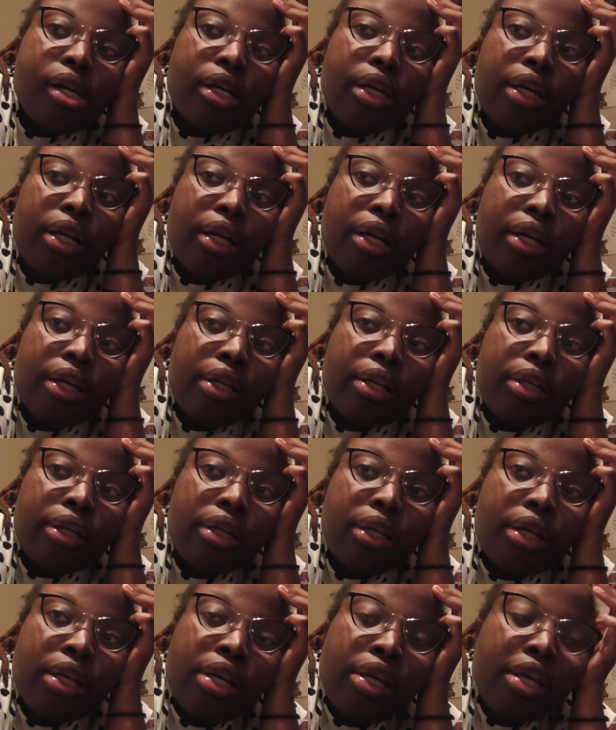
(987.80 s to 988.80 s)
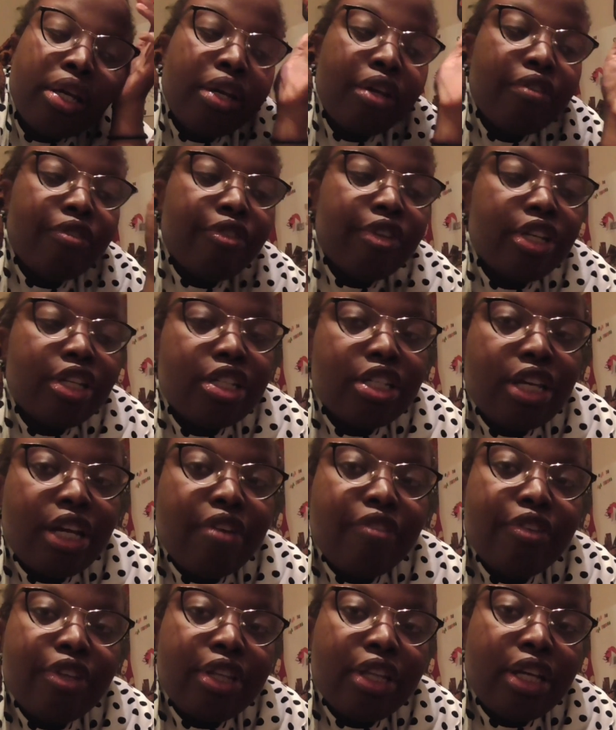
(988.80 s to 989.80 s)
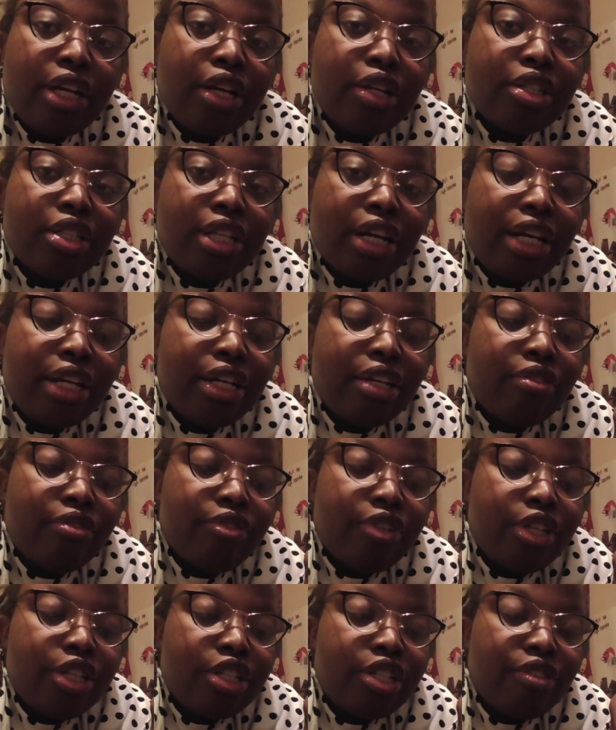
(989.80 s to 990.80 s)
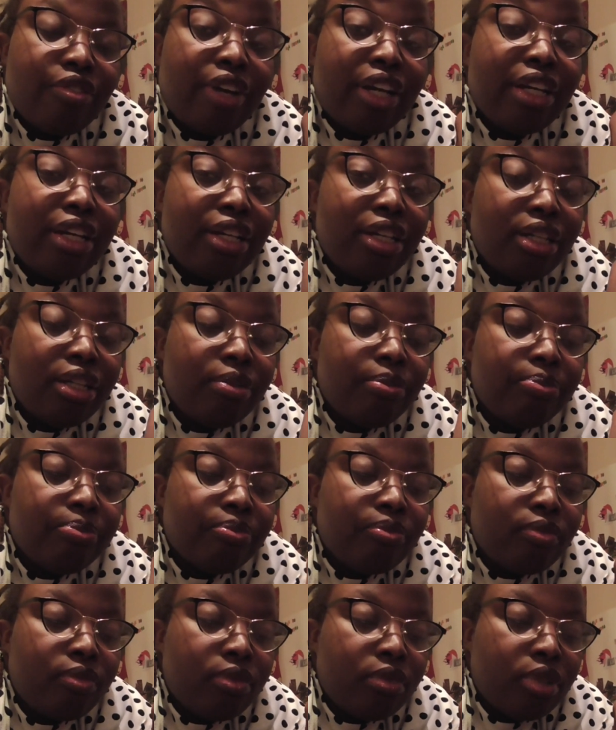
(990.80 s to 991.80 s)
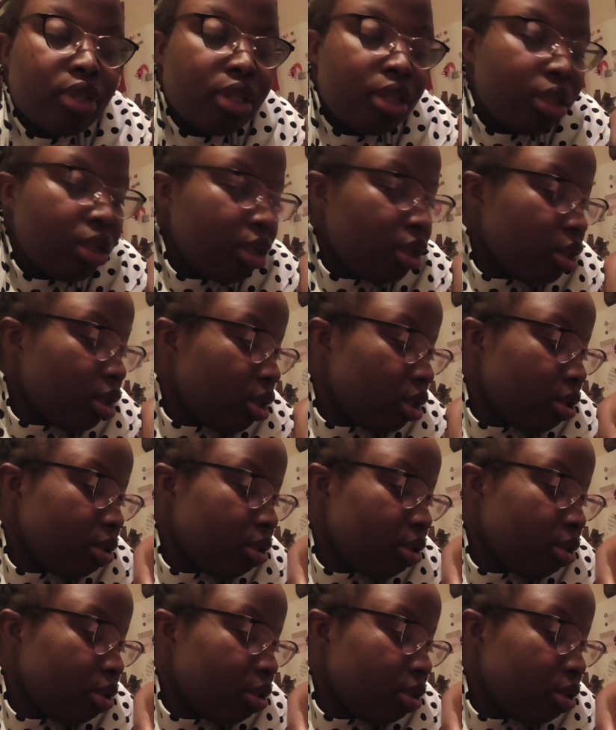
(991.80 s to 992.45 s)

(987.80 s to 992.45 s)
and finish everything else that I didn't finish if I didn't. And,